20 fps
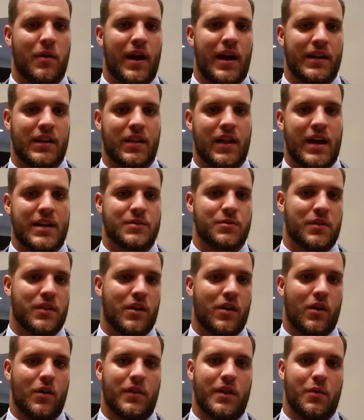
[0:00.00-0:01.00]
I had class with a
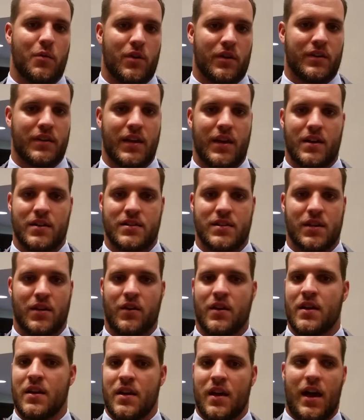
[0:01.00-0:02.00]
girl that worked there,
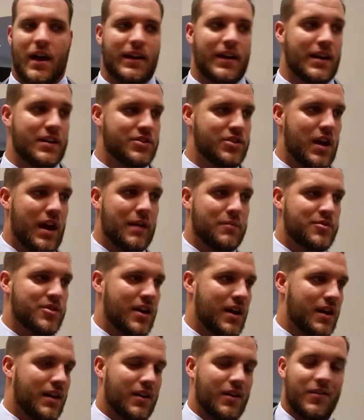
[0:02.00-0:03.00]
so I got a job
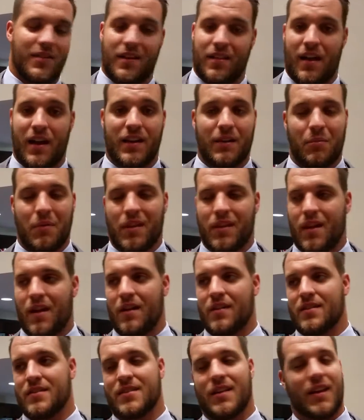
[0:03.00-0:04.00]
shadow. They liked me
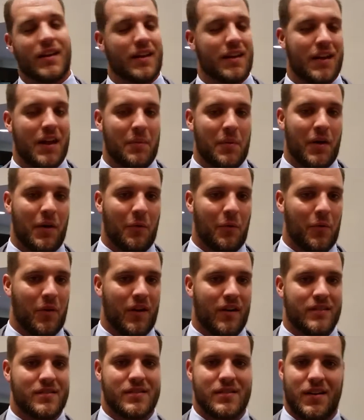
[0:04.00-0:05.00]
there. They said I could come out and
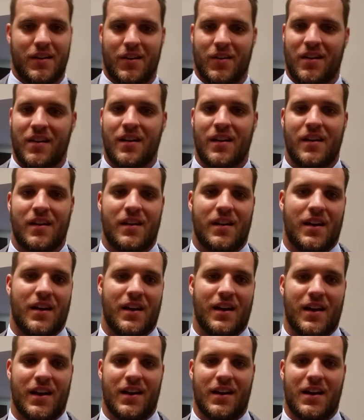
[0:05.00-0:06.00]
work. So
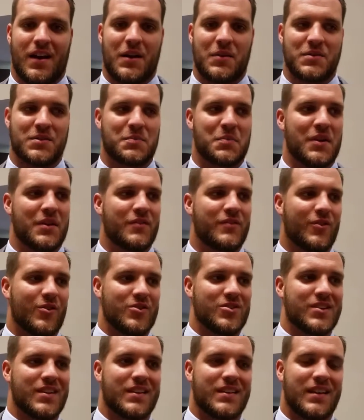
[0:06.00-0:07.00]
I was pretty
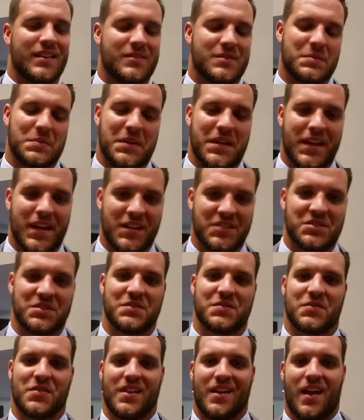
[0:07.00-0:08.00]
fortunate to have some
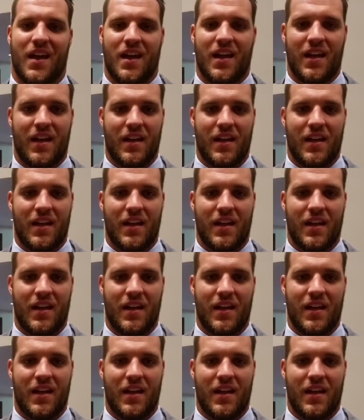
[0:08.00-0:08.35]
connections for that.